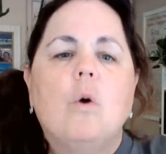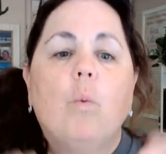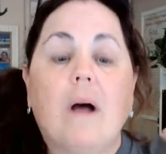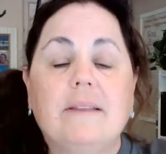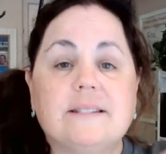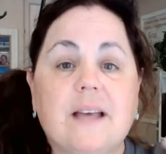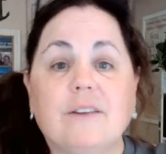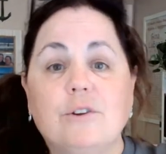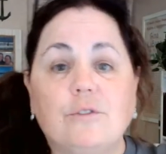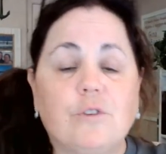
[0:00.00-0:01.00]
while his
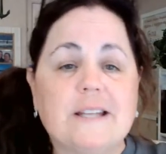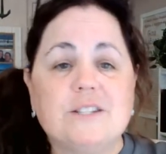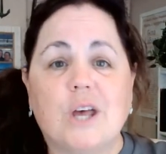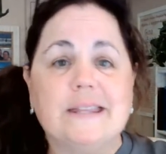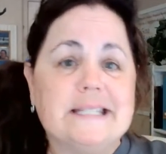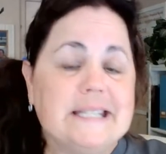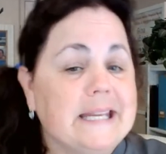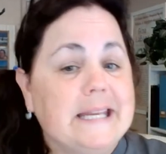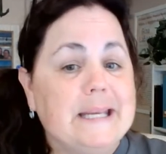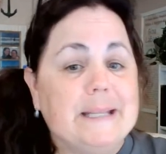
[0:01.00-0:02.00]
other friends on the
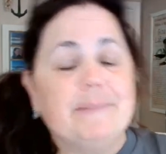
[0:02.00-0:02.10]
team,